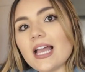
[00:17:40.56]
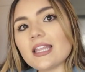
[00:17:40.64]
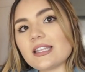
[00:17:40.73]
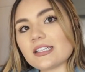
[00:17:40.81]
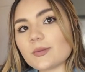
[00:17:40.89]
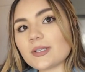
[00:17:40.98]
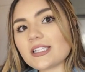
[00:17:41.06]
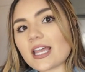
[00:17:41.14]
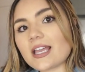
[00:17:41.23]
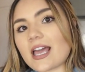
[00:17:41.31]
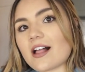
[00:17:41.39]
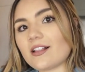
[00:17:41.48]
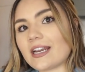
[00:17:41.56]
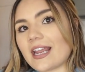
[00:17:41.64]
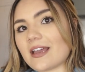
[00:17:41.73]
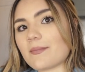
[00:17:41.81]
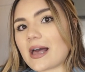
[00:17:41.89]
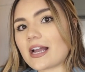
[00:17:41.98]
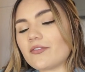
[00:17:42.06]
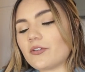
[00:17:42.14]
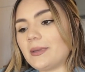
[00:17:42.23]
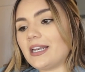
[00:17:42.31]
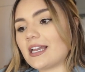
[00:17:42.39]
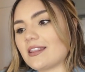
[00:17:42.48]
This was like hell in a handbag
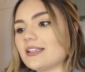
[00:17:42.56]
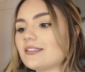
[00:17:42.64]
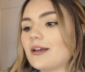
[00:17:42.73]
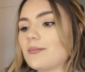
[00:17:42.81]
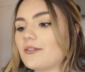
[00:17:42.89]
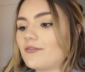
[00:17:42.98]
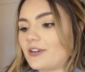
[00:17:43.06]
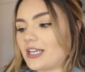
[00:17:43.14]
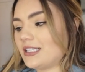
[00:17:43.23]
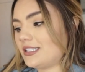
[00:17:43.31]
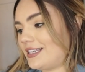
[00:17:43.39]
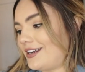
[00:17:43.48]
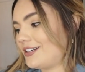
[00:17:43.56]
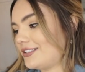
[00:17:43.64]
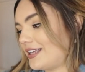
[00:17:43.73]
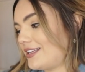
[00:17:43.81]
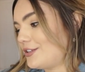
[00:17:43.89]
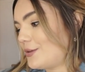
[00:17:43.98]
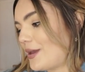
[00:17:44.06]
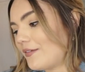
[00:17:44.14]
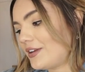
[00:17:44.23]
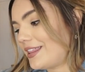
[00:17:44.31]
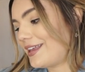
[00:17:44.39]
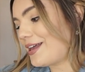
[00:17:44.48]
for me to get this up the freaking stairs and do
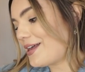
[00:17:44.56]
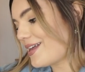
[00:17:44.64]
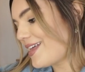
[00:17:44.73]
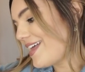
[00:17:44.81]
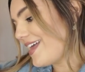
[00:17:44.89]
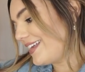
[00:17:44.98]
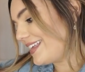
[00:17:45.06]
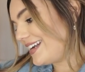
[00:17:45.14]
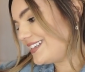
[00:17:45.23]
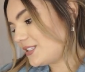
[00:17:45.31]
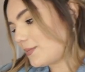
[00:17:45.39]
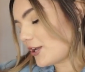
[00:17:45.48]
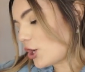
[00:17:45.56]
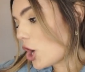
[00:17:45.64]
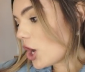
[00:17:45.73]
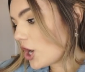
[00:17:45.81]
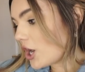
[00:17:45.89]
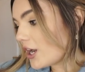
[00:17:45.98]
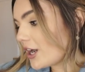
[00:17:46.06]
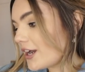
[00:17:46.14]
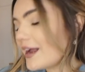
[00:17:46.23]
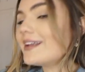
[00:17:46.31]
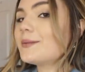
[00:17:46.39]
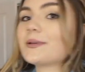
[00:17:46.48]
everything. Get it into my
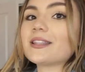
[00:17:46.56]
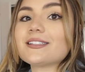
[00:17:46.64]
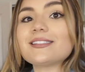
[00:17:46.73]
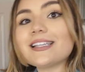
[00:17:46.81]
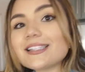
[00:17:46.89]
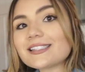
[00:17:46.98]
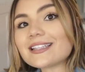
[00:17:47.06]
car, had to put the seats